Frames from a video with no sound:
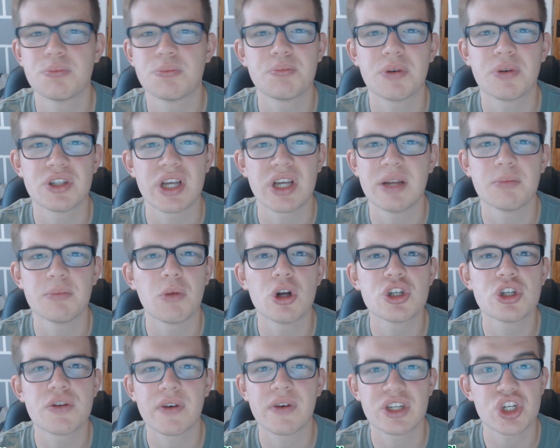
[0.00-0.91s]
present
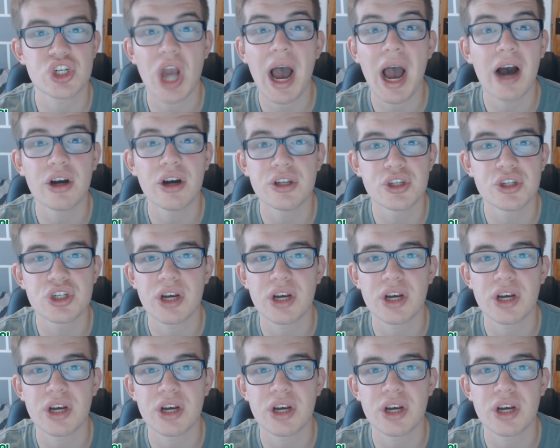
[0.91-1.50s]
much of a challenge.